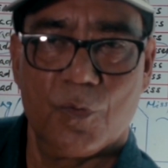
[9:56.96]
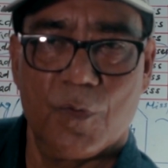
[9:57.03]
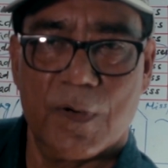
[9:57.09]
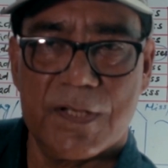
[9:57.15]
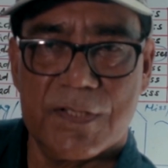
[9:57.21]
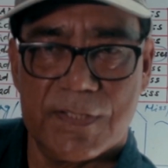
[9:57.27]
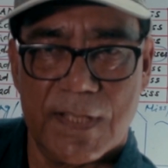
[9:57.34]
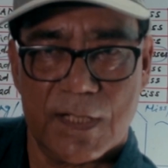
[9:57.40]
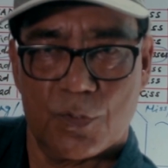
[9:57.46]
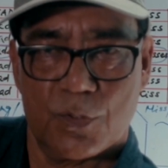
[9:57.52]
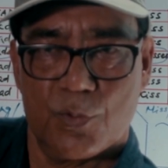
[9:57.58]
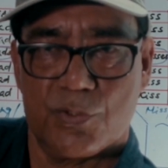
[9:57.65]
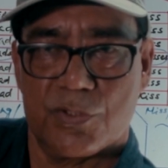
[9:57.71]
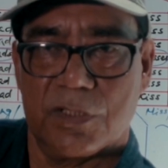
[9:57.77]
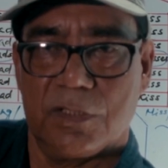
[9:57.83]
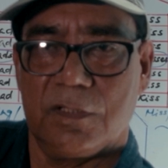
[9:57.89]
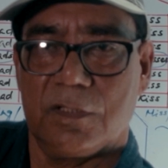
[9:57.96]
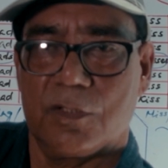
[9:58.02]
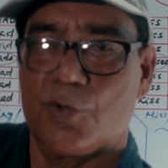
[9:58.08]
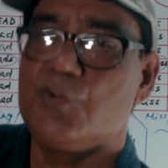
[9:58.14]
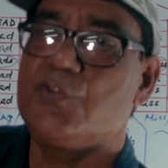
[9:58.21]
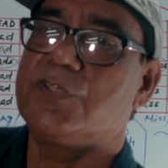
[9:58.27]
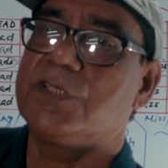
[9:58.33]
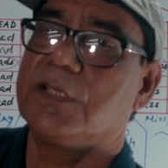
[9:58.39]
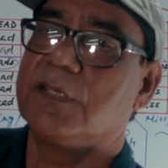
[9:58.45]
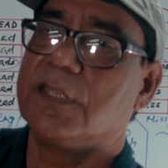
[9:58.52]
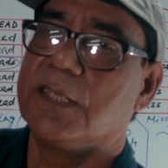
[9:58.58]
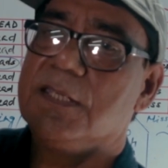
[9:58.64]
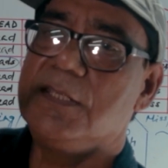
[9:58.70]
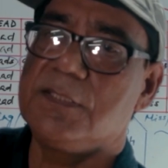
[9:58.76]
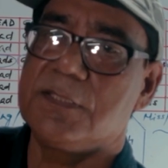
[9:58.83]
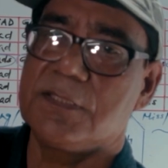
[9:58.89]
What is that question? Question
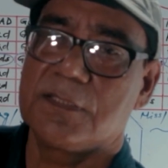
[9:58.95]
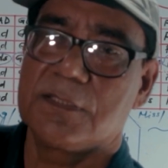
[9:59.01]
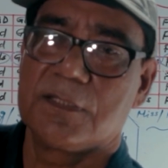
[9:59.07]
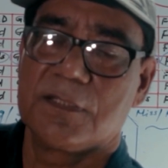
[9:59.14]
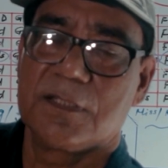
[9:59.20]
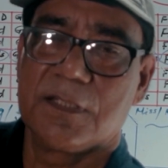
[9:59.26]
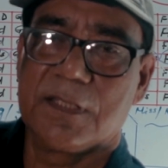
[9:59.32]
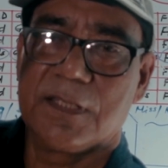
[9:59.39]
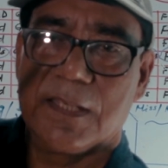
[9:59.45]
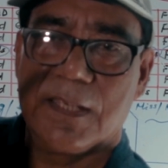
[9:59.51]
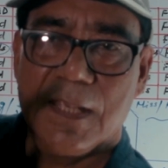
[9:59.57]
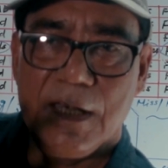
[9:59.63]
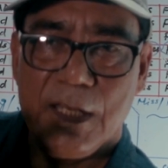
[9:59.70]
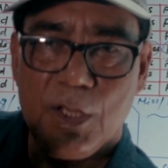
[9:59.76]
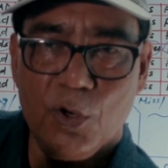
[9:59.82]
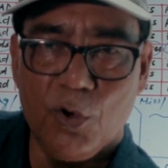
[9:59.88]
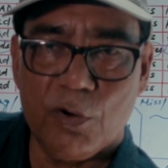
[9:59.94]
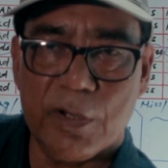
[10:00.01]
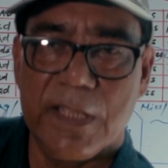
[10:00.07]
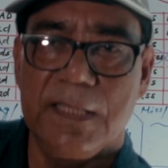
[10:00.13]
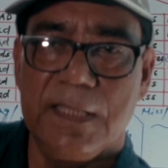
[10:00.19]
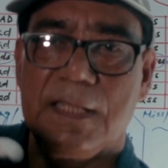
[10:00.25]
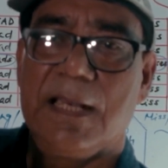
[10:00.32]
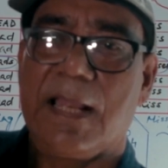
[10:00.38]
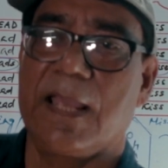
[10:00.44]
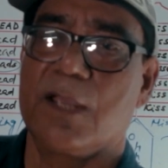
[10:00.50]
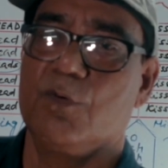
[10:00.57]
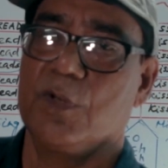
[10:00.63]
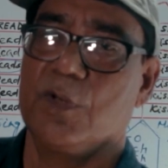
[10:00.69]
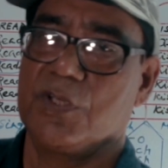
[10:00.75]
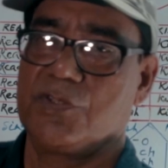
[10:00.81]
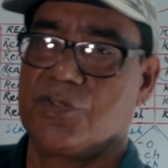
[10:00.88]
is, in your Hindi
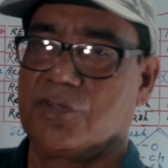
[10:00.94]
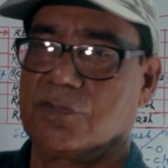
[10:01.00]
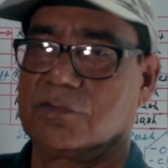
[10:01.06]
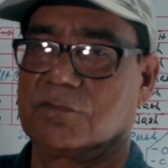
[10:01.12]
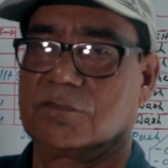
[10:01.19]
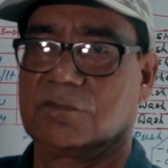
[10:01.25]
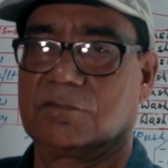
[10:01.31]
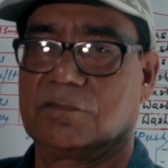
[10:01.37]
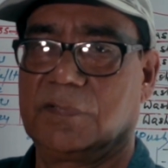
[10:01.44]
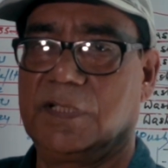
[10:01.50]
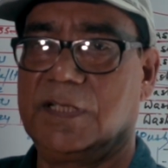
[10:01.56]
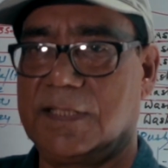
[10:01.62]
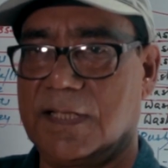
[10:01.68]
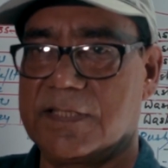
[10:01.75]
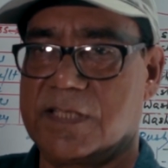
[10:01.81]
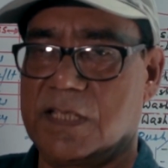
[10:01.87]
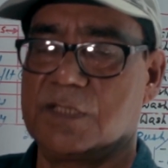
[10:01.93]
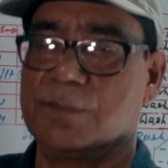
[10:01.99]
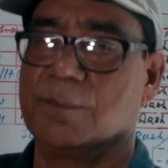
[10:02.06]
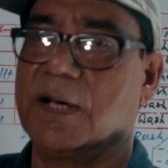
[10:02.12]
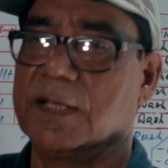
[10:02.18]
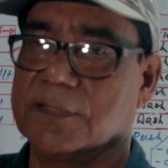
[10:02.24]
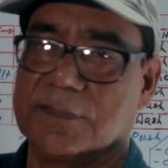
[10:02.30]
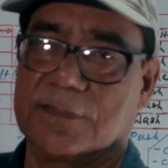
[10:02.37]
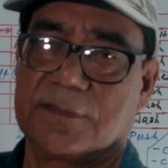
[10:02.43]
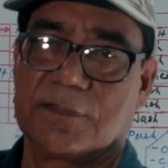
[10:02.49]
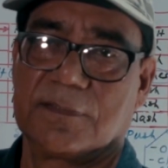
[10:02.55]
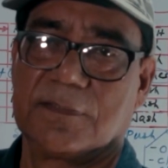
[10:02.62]
language, he tells his mother,